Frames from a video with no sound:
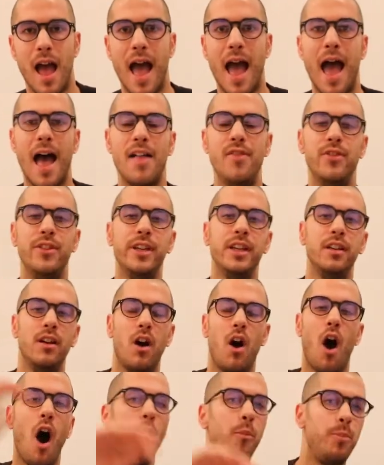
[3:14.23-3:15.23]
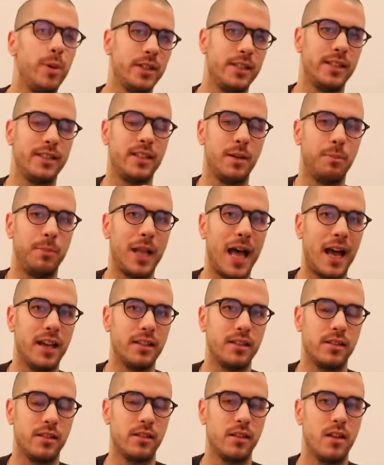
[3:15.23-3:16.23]
And the opposite
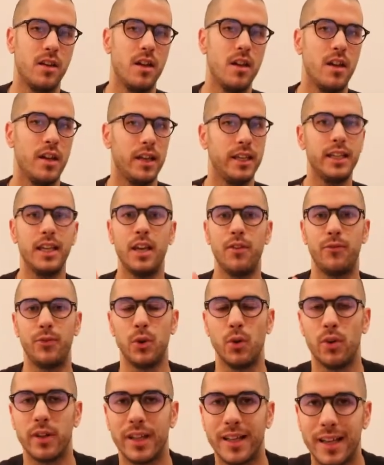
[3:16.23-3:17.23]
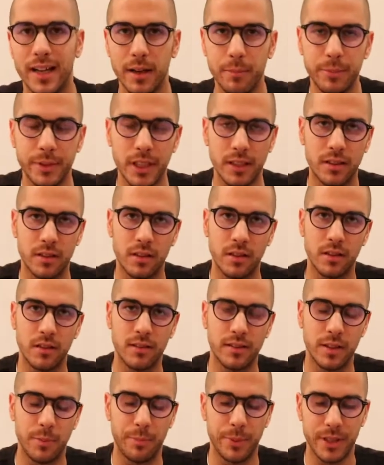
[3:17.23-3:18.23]
applies. If you encrypted
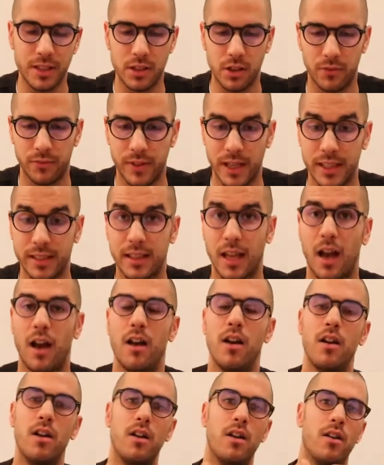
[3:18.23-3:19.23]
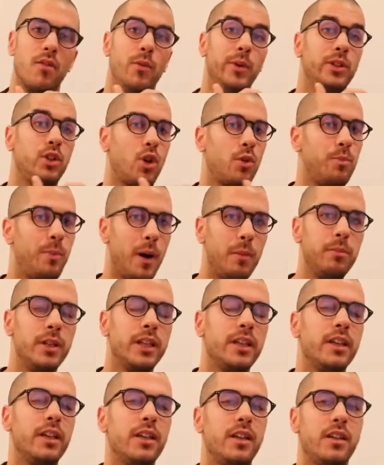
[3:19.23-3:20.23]
the piece of data with your
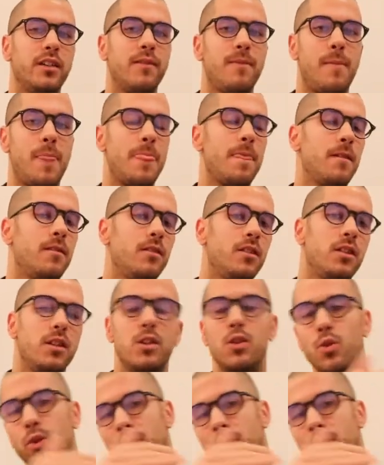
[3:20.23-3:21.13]
public key, you